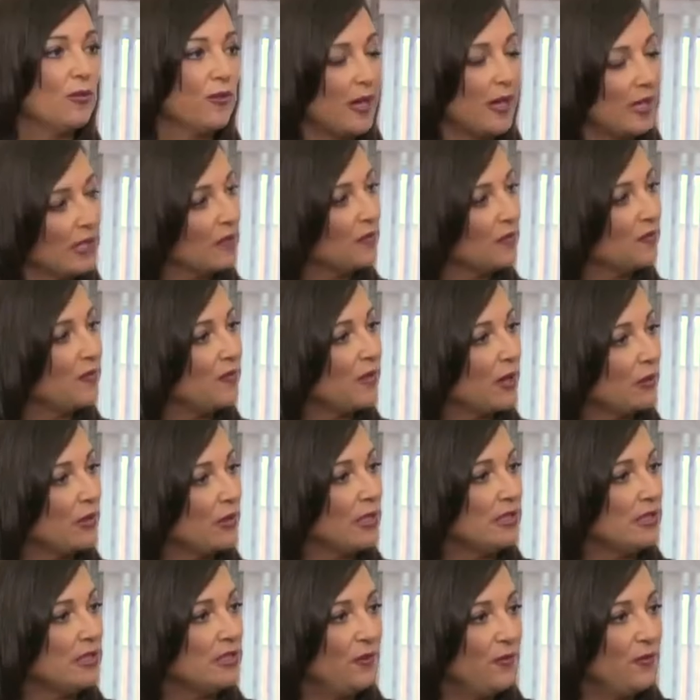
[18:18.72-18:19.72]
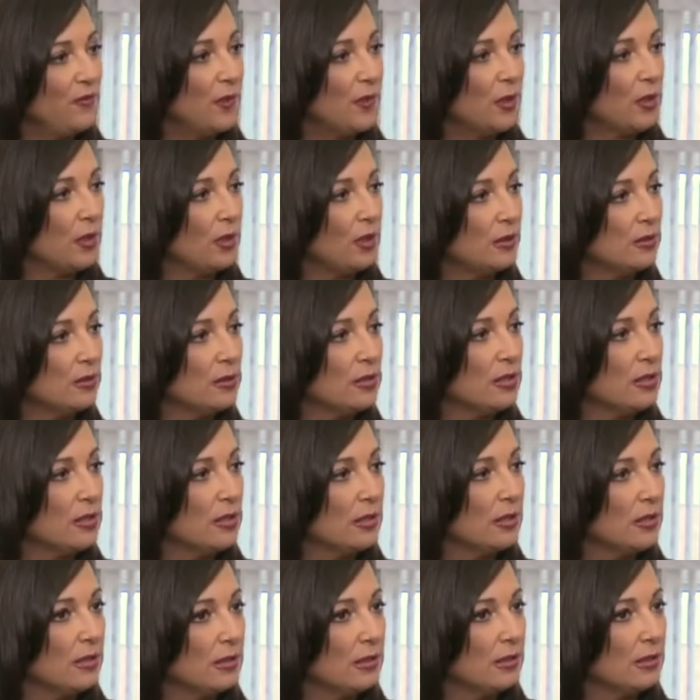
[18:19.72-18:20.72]
You're finding it very difficult
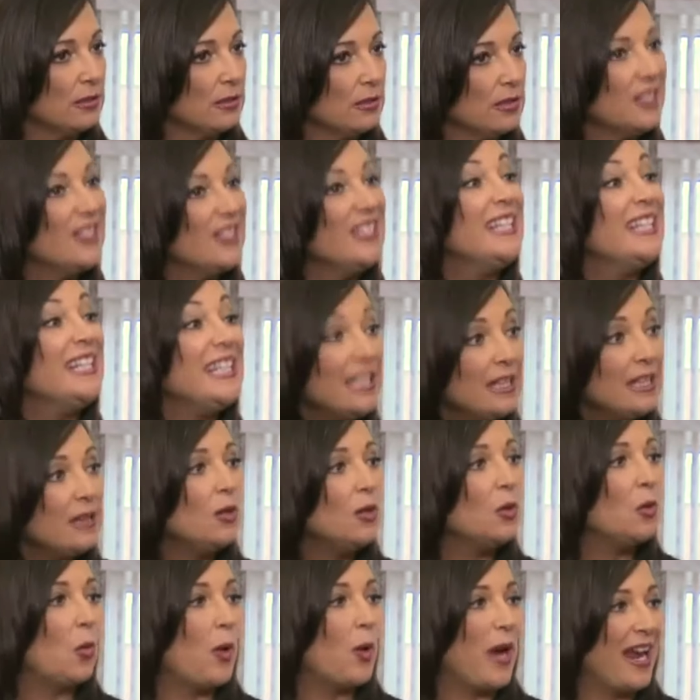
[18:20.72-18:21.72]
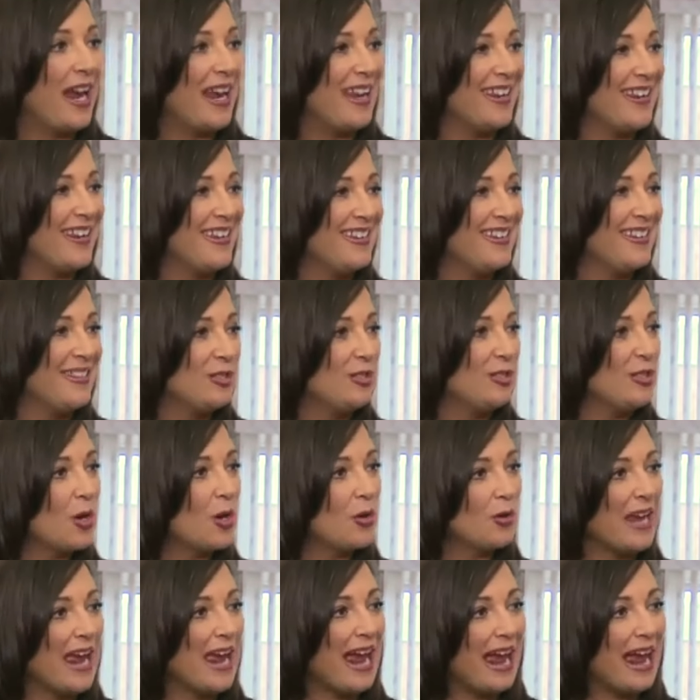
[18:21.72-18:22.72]
to lead the way. You
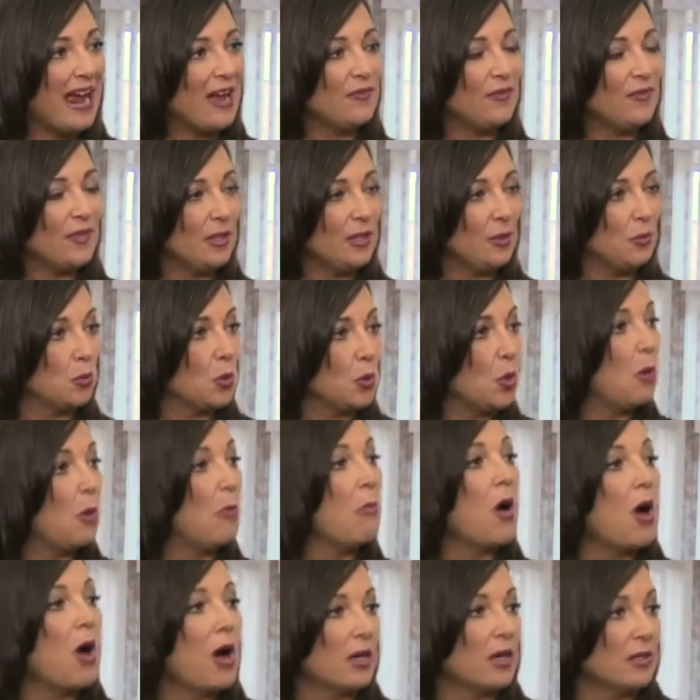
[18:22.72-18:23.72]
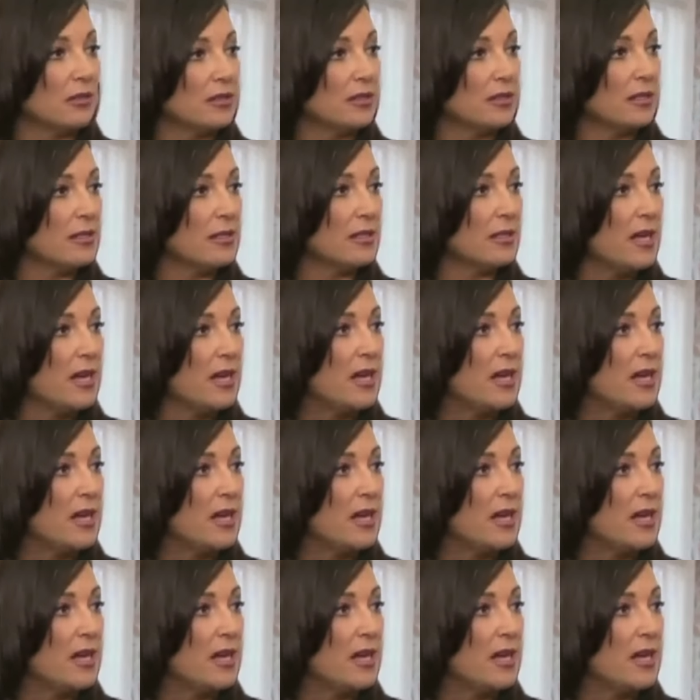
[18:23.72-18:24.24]
don't have any role models